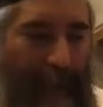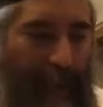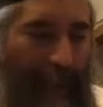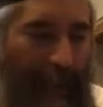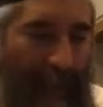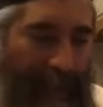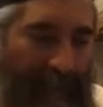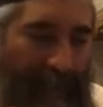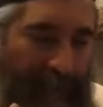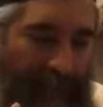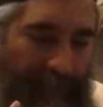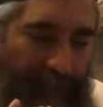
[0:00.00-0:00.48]

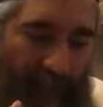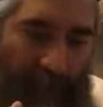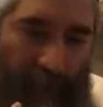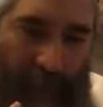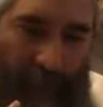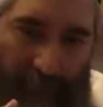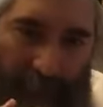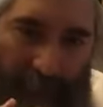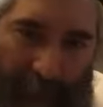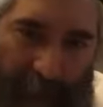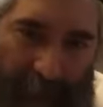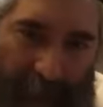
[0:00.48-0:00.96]
And he's going
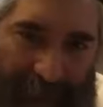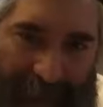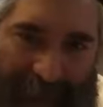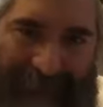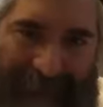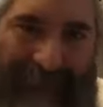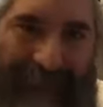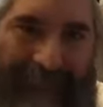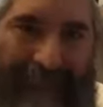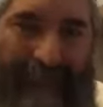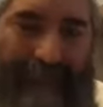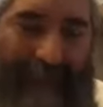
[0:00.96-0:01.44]
to bring
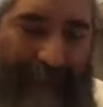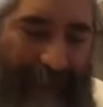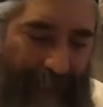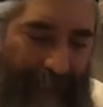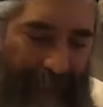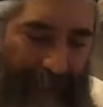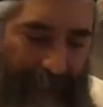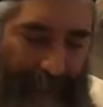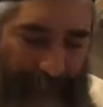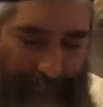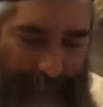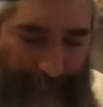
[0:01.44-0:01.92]
that
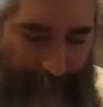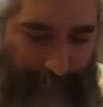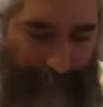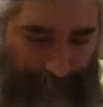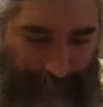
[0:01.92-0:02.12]
type